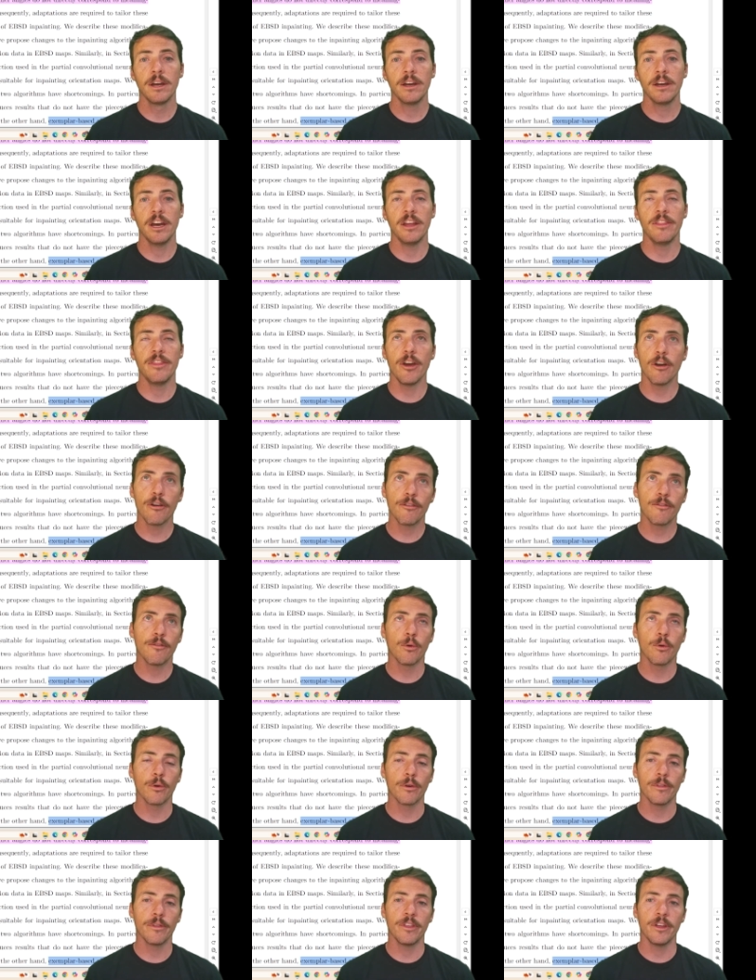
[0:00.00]
And
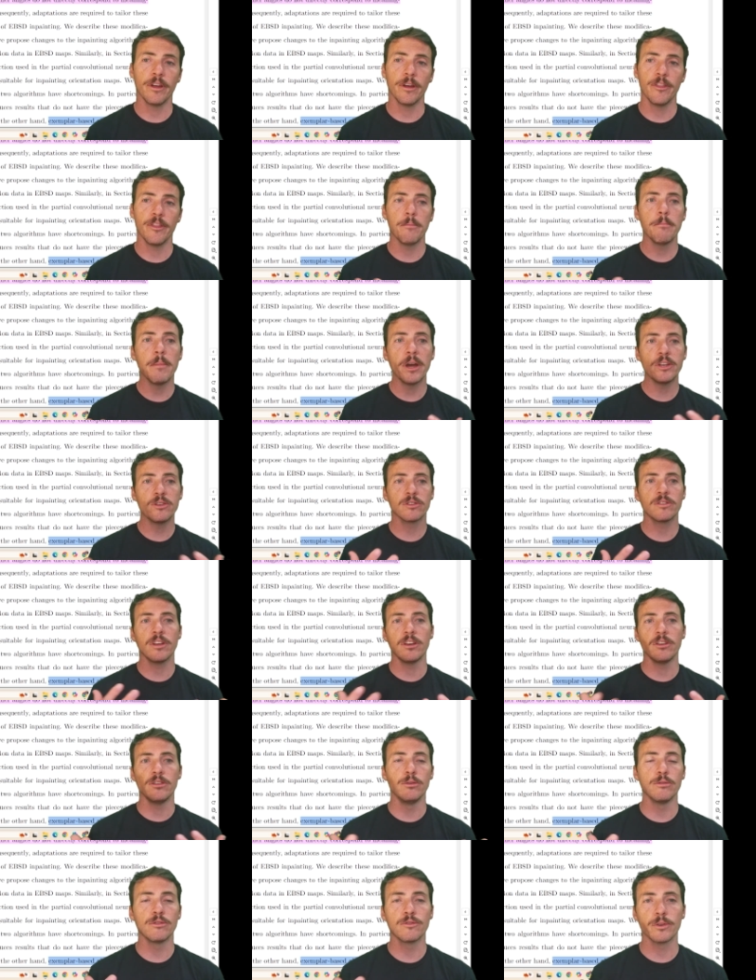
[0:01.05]
therefore, the, the metric that you
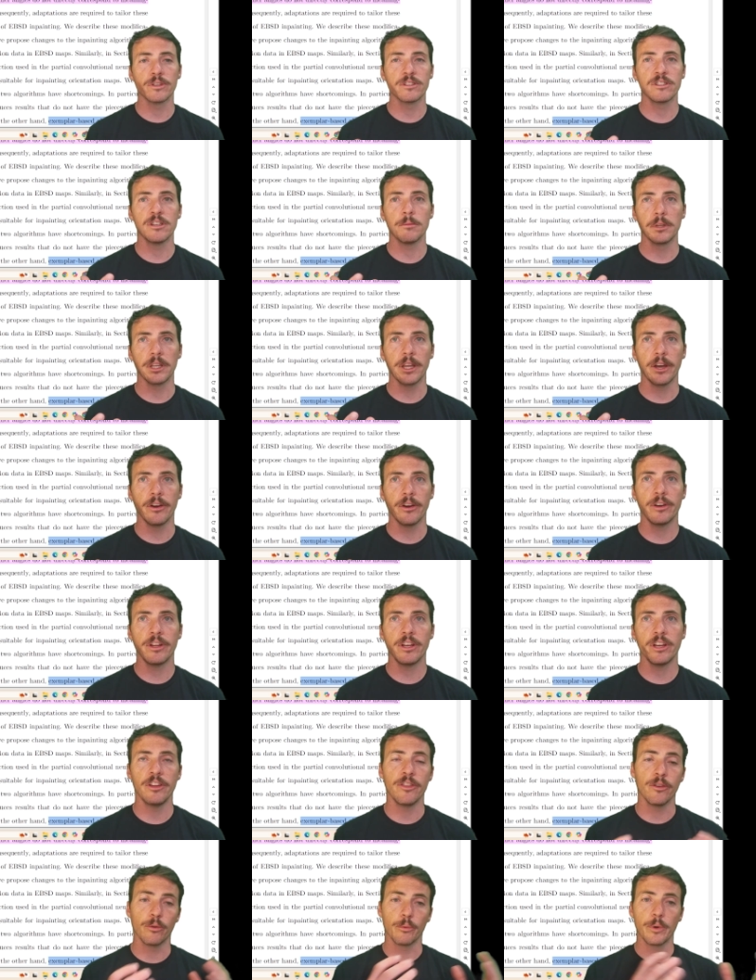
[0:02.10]
use for similarity
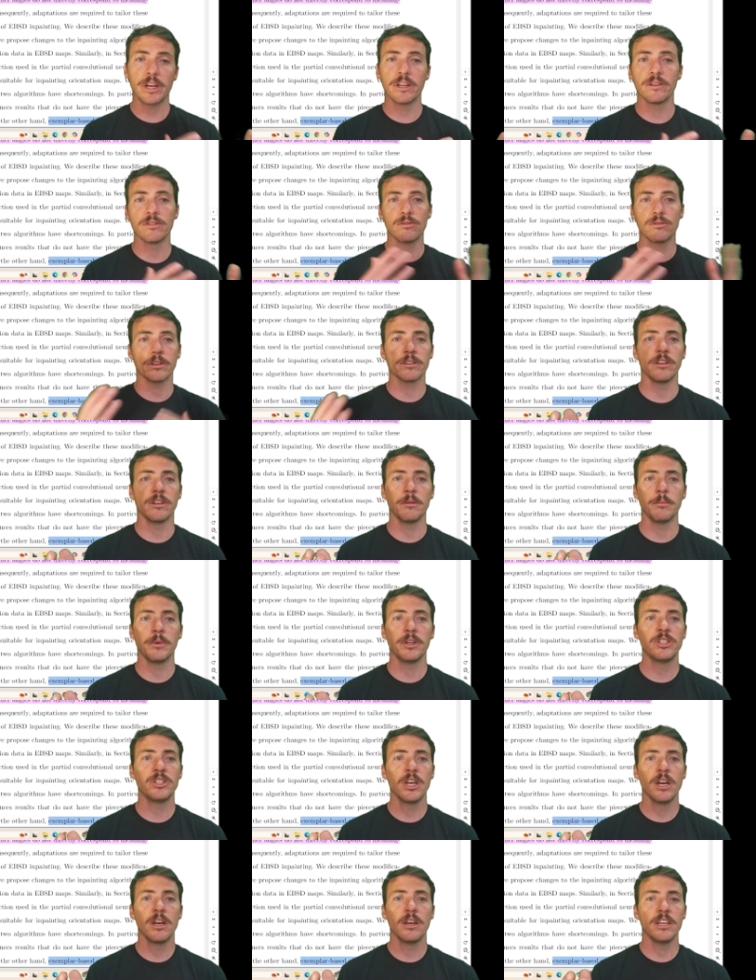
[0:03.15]
in the reconstructed
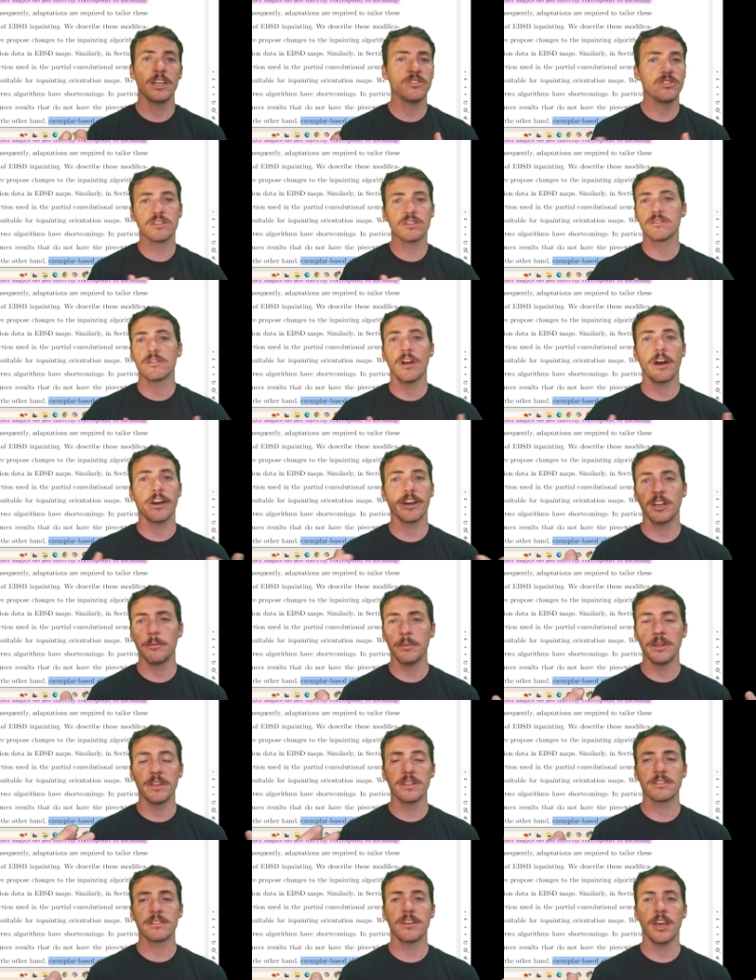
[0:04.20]
image is just not going to be
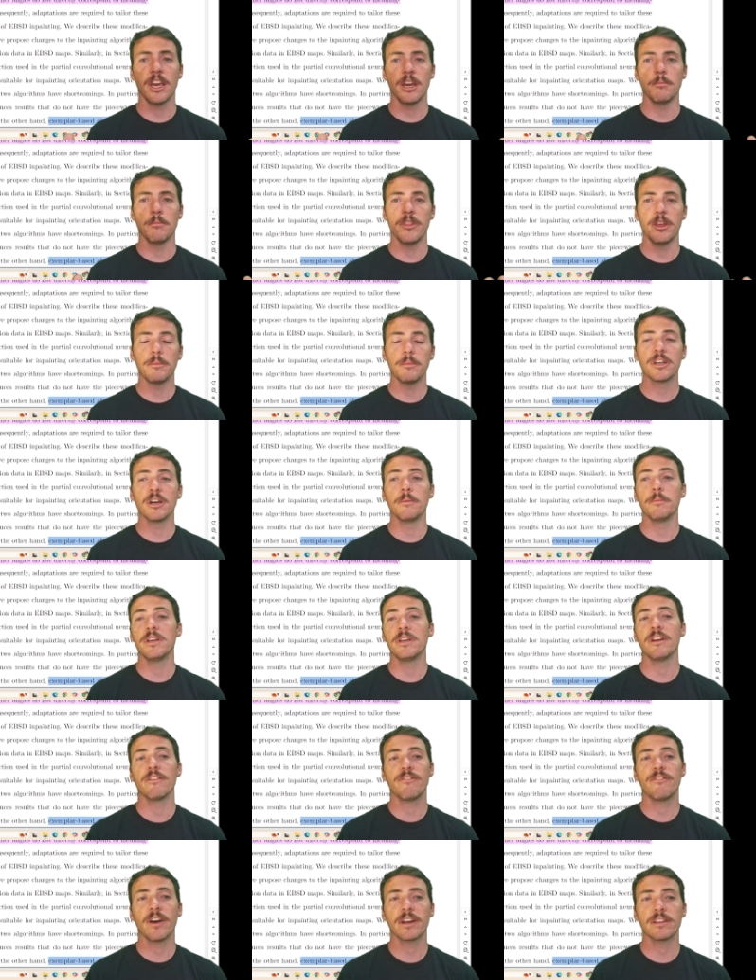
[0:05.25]
the same. They become
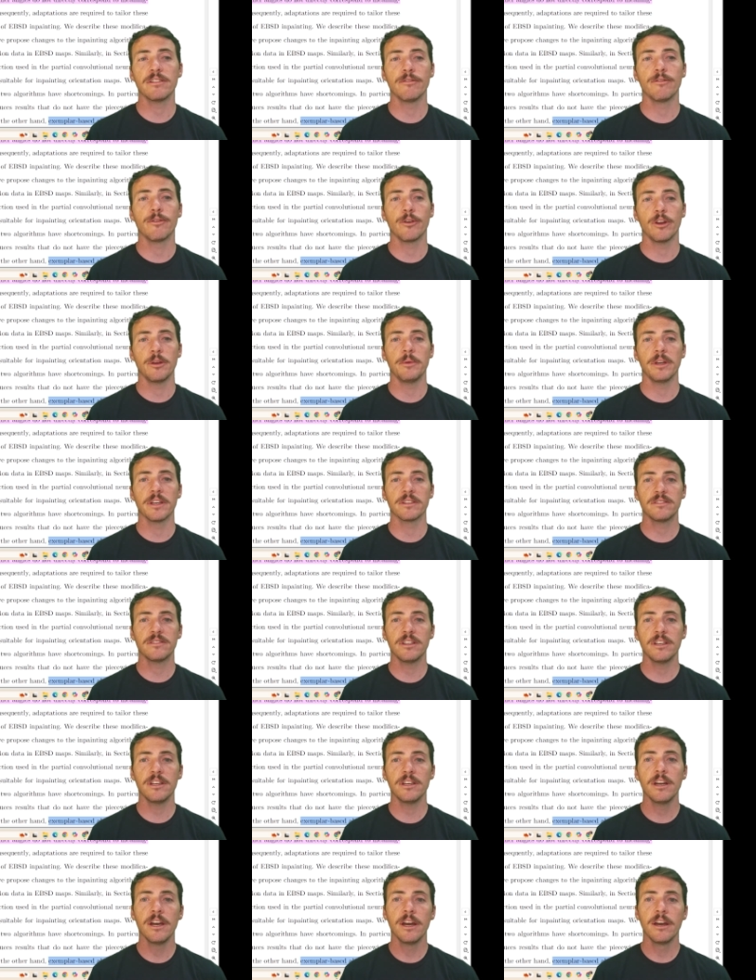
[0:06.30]
ineffective for
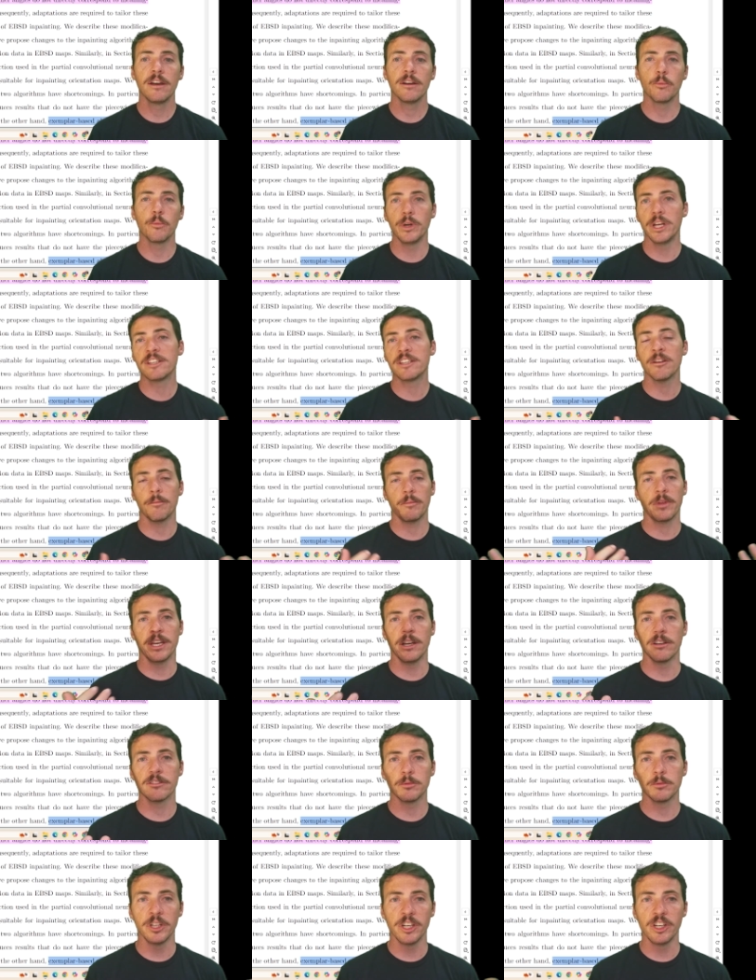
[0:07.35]
EBSD. We need something
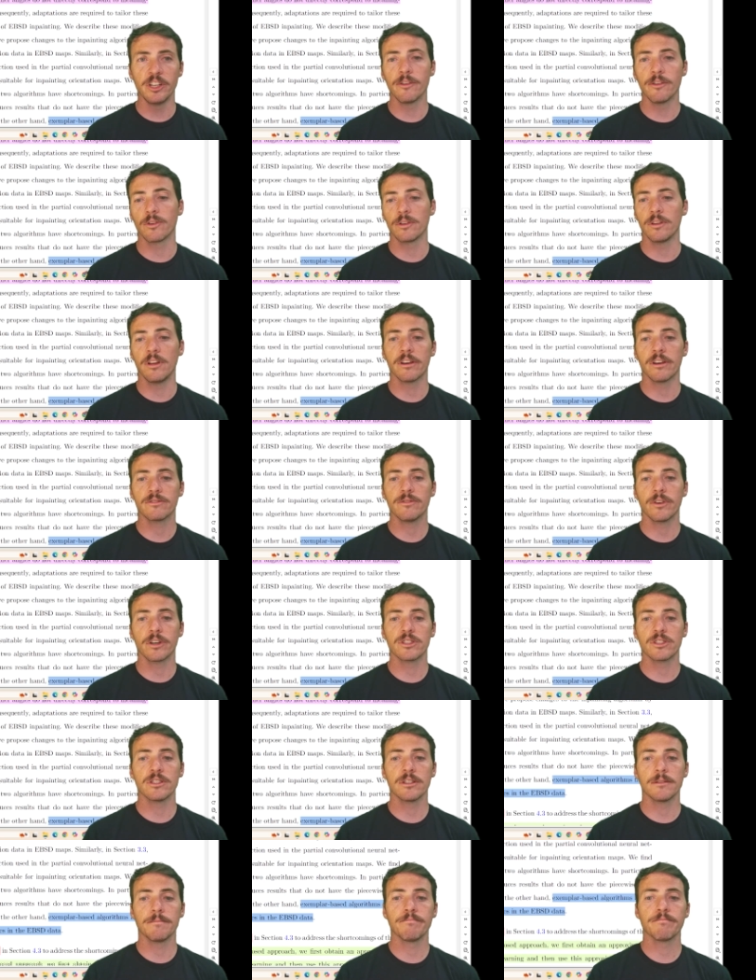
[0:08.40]
else. We need a different loss
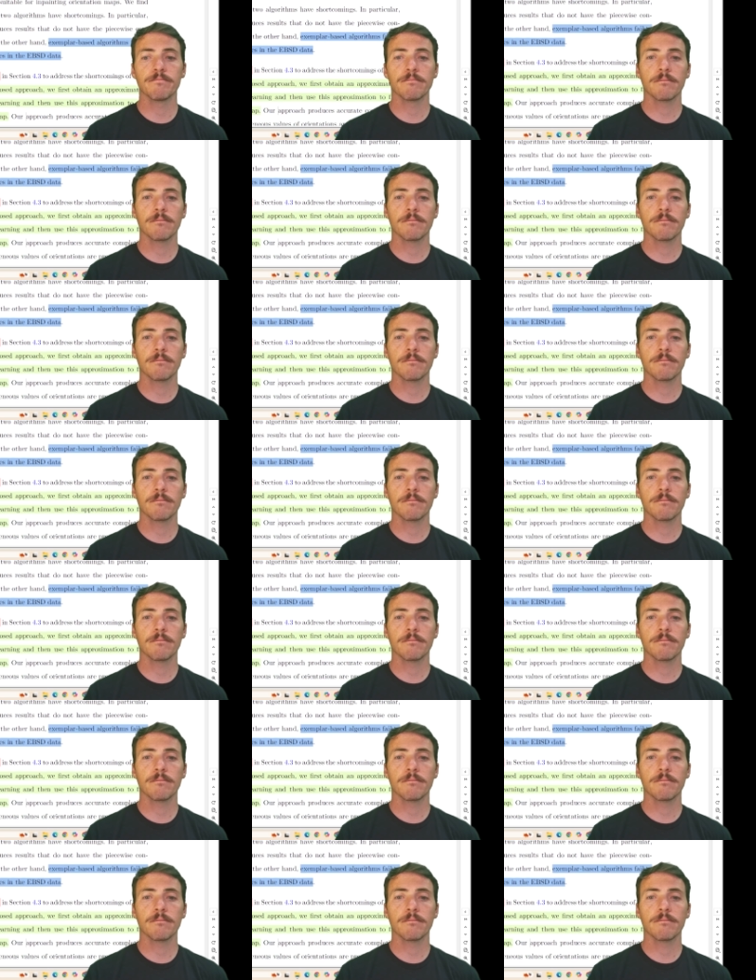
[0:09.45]
function.